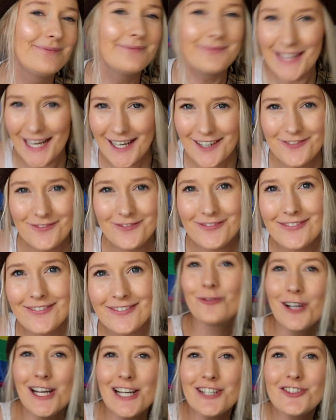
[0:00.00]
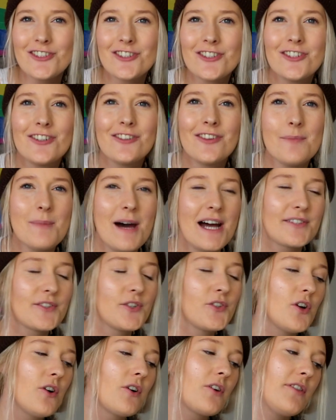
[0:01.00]
Yeah? Which the
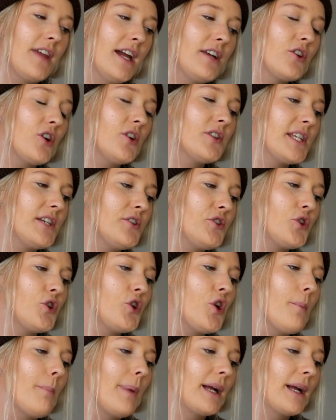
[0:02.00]
Masterdoc then goes into,